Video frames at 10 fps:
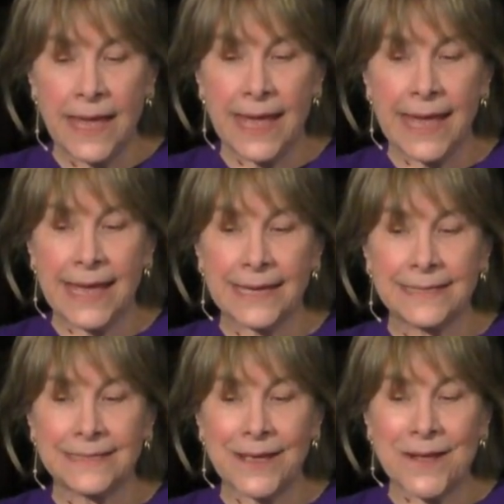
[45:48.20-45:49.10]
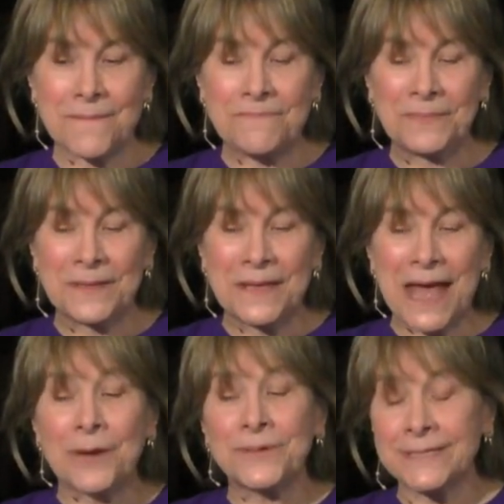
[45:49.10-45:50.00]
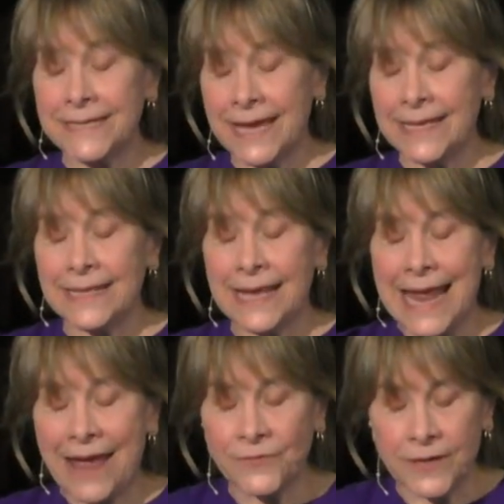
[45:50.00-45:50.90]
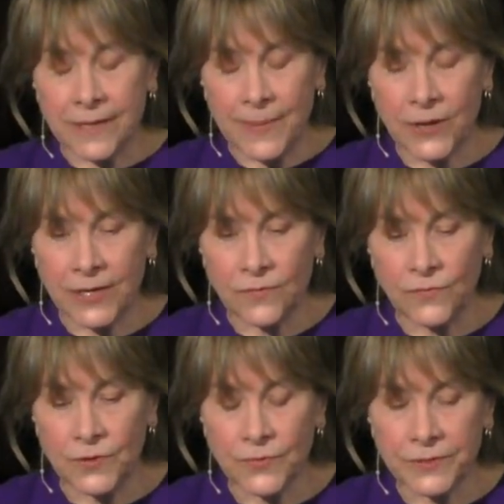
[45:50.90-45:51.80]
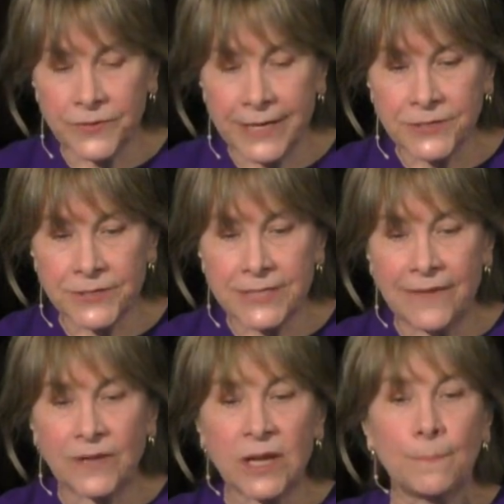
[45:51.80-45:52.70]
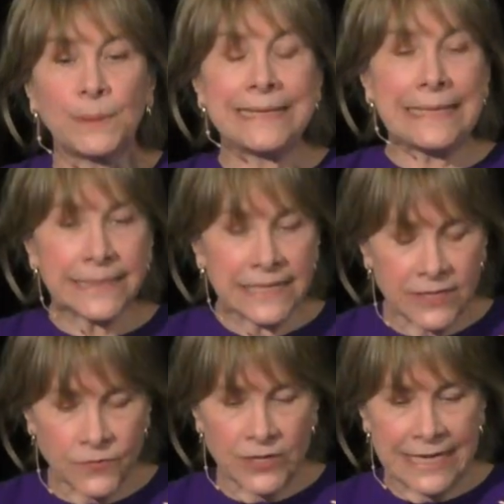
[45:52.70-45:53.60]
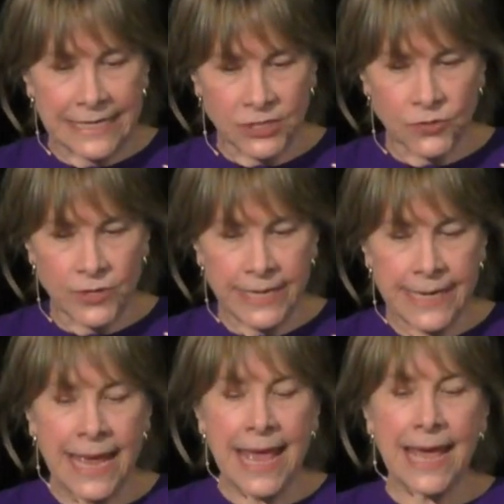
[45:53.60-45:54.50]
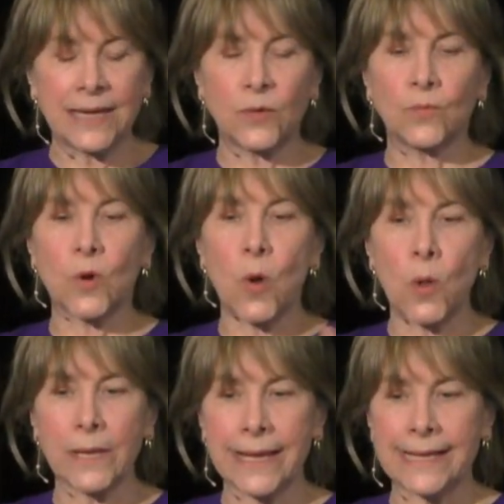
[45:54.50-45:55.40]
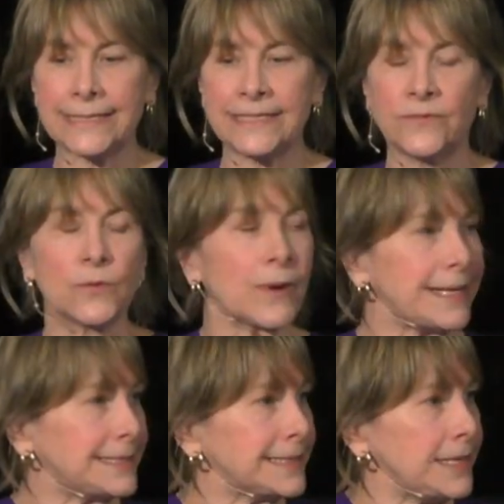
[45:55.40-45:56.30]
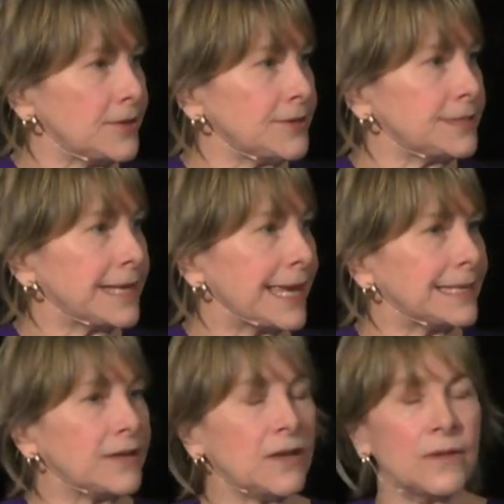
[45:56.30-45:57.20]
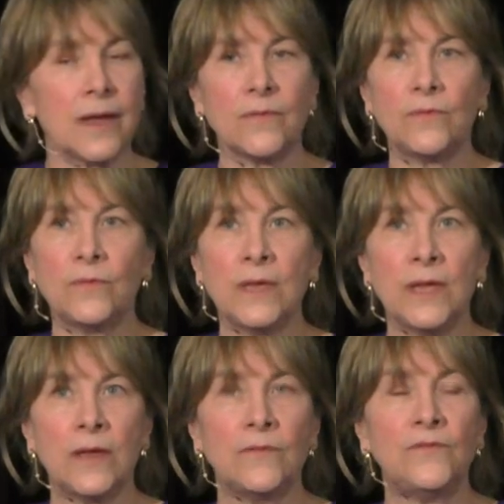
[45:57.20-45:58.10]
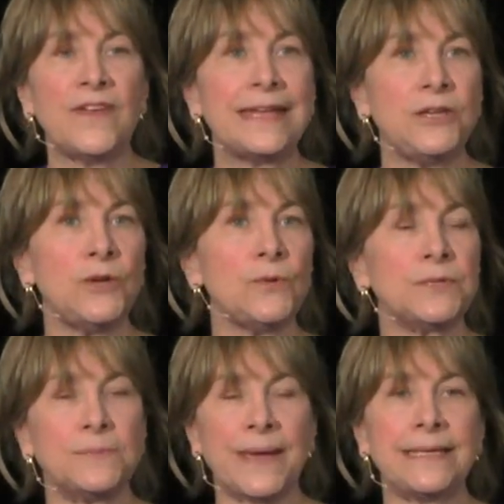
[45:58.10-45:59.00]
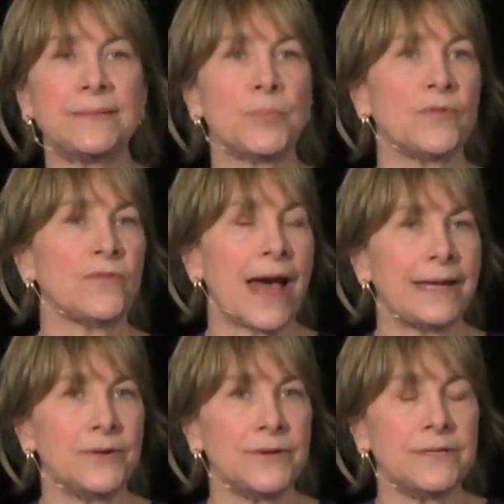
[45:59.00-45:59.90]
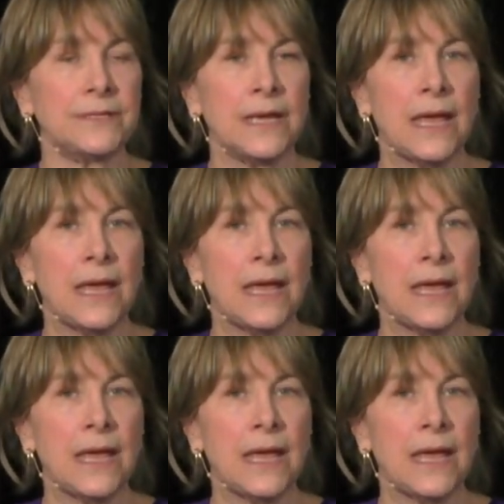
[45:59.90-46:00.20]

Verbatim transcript: And um, I will say that African American funeral directors have a completely different history and a role as civil rights leaders and uh, uh, venue space providers.